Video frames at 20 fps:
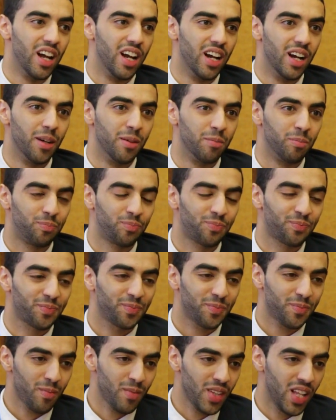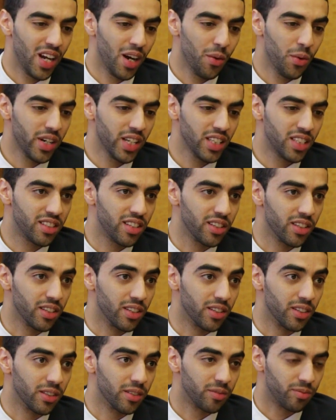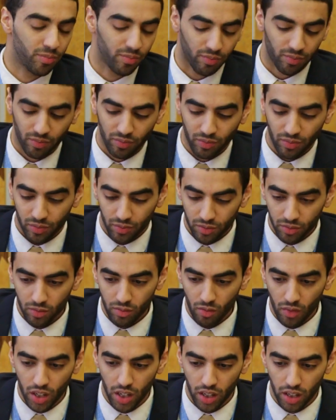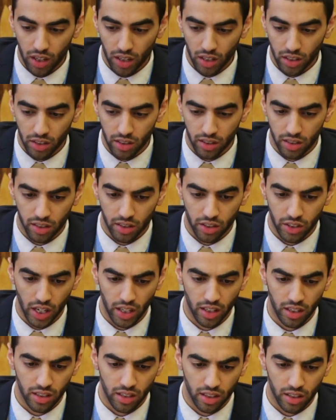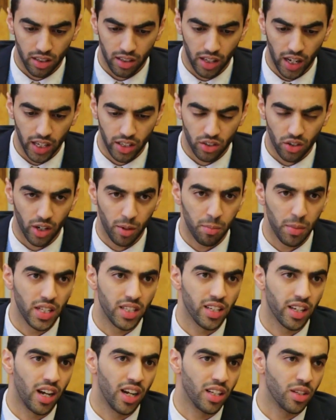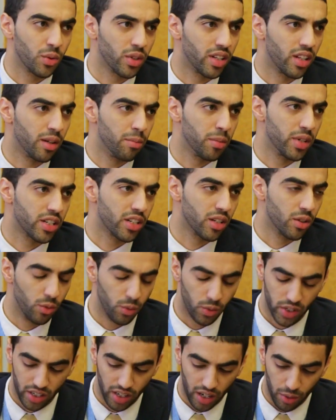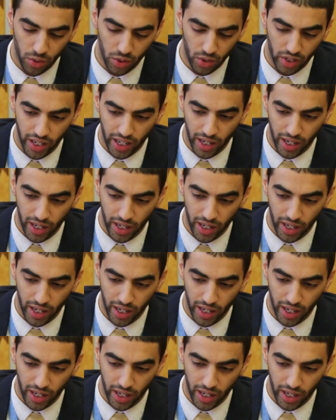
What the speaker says: Hussein. I wanted to just shed light on a meeting I had with a mission, which I won't